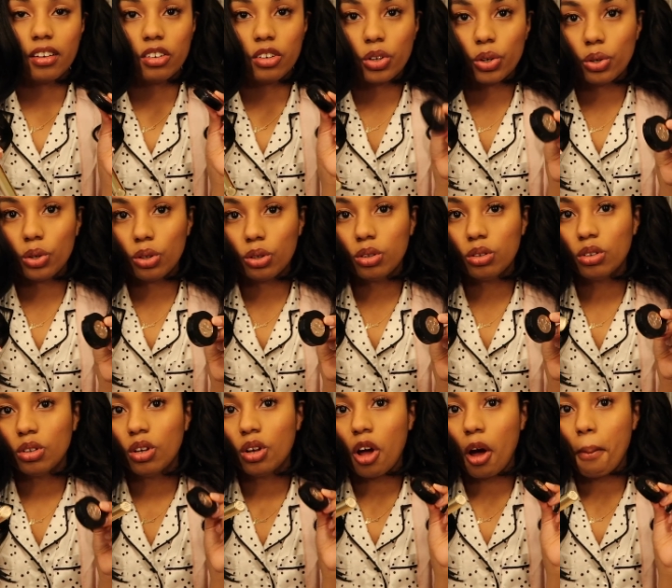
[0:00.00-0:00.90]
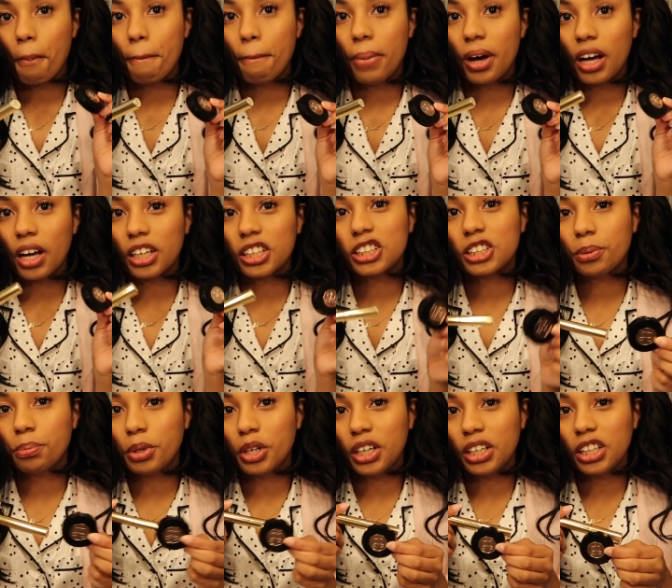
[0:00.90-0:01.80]
girl but
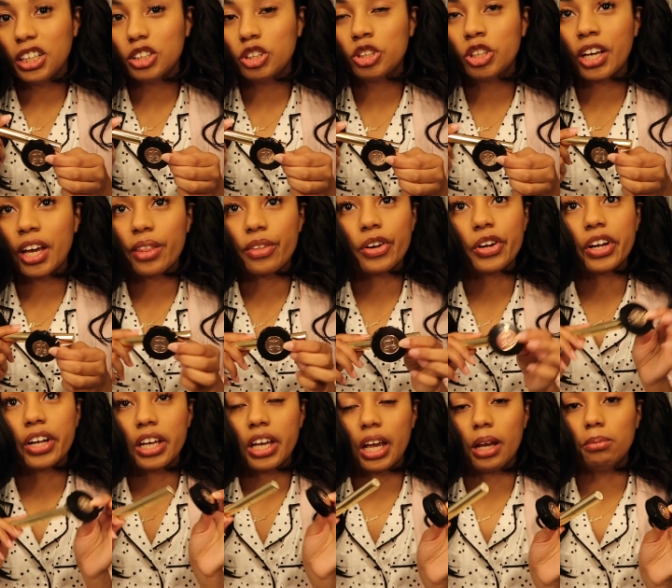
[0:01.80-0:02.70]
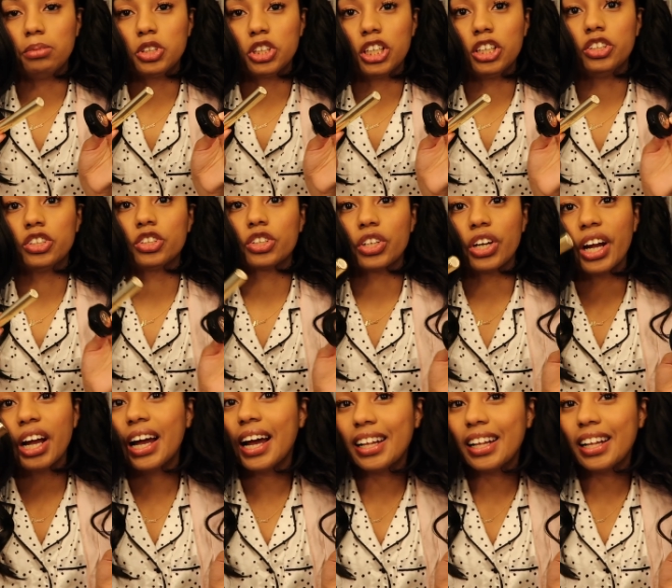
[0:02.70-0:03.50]
putting these together, game changer.